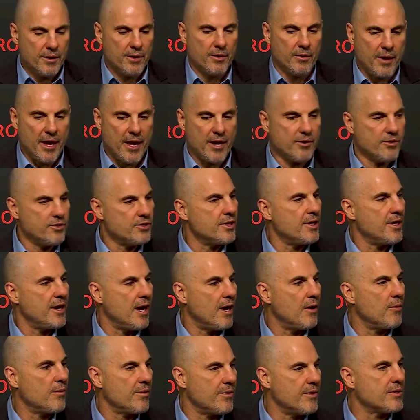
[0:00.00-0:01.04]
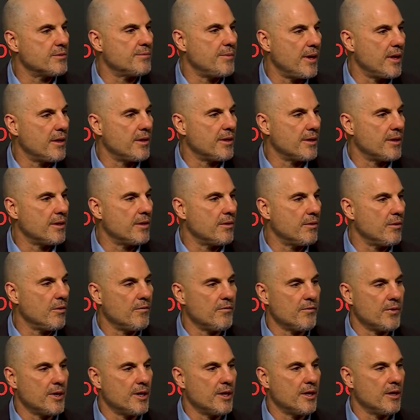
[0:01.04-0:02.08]
you know, energy now with this penalty kill.
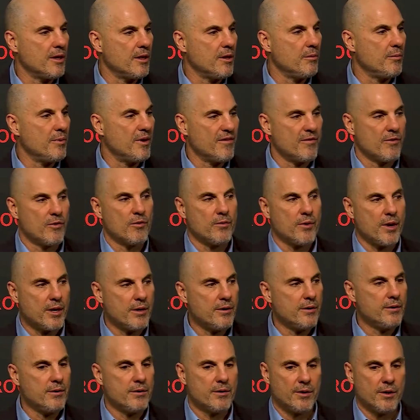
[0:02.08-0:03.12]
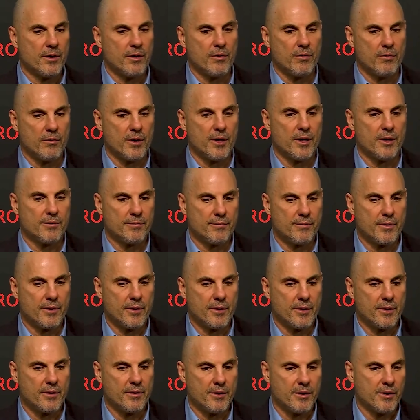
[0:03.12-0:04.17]
Hopefully we can get a little bit of a run, you know,
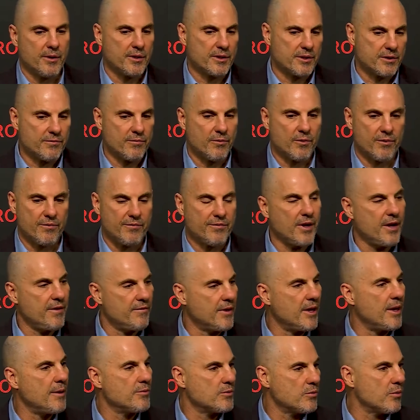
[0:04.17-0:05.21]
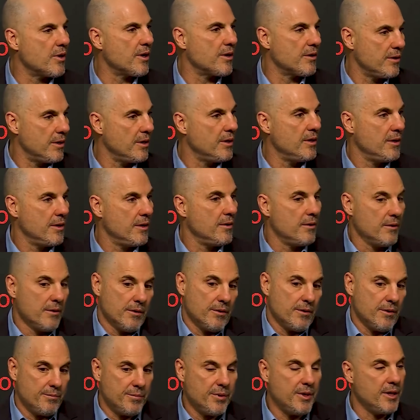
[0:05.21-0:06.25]
in the next 4 or 5 games where
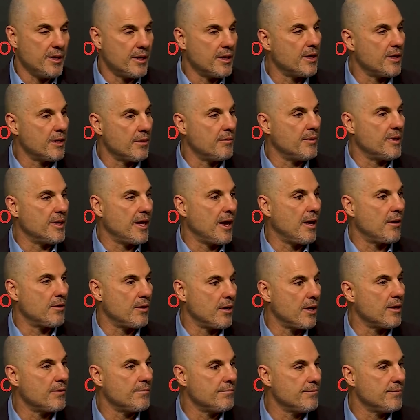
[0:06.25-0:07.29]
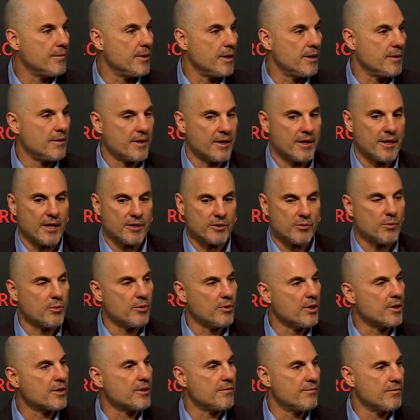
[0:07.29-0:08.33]
the PK can be counted on. I think that's what
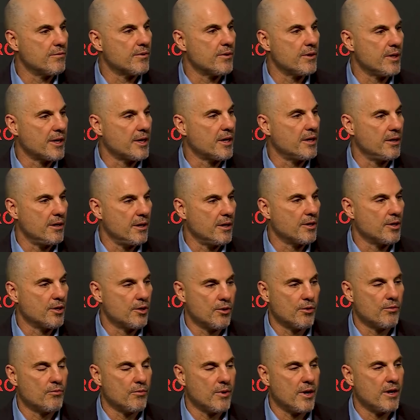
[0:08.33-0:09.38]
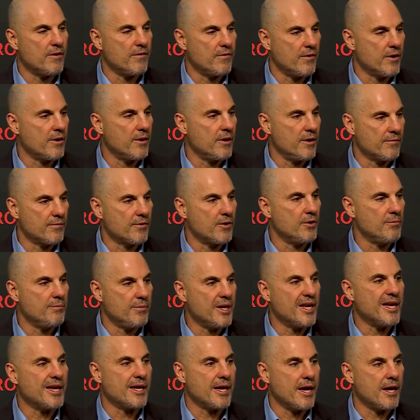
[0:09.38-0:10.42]
we're looking for, like a good run of good
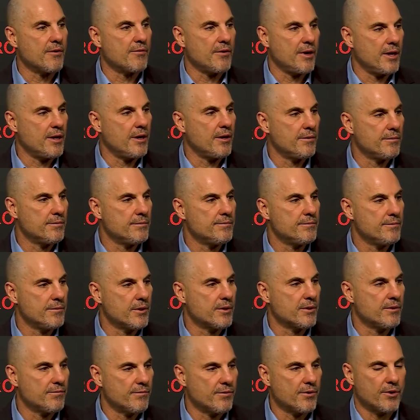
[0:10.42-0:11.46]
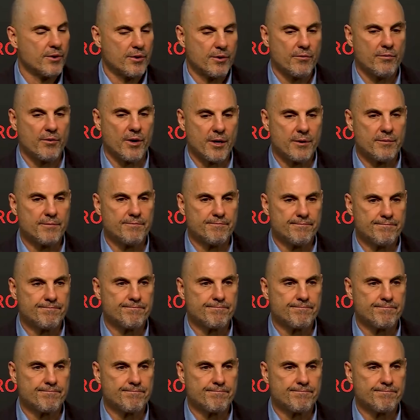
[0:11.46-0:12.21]
PK right now. Looking for a good run.